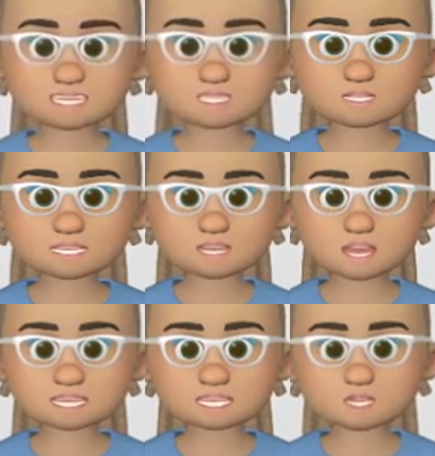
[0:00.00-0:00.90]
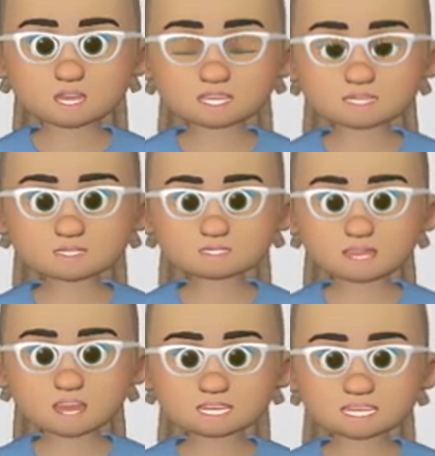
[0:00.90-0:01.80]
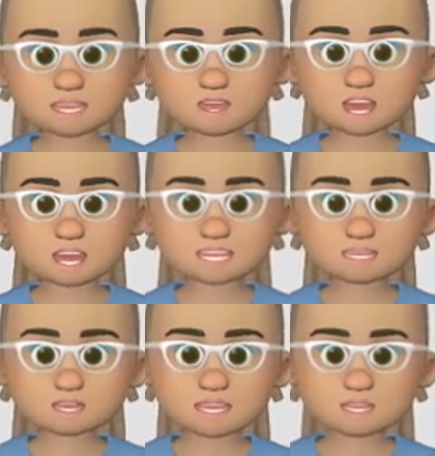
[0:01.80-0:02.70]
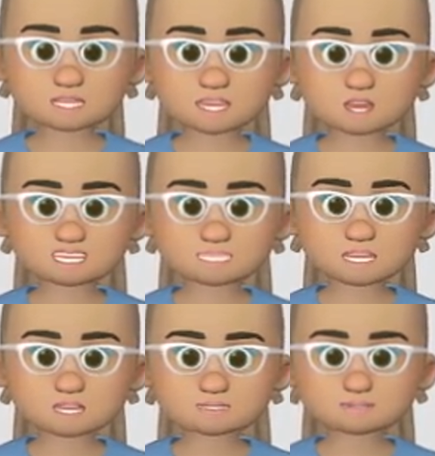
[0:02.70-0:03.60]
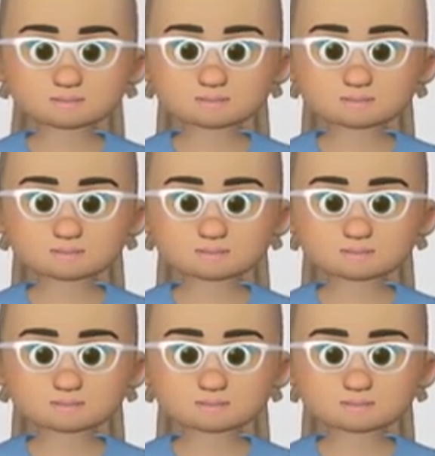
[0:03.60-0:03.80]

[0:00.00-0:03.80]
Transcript: And we're going to learn about amino acids later in the semester.